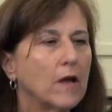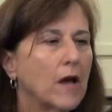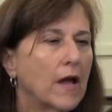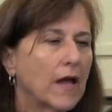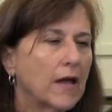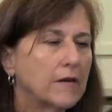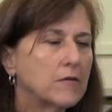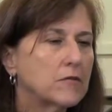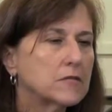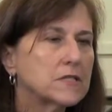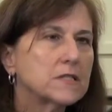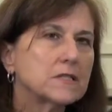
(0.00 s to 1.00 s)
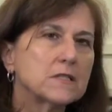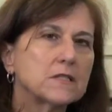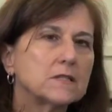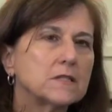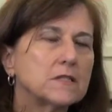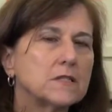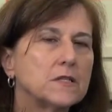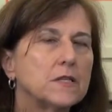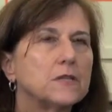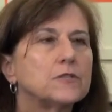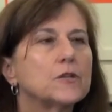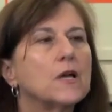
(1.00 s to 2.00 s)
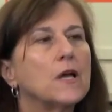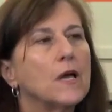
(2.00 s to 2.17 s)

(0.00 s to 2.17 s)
I had nursing skills to teach,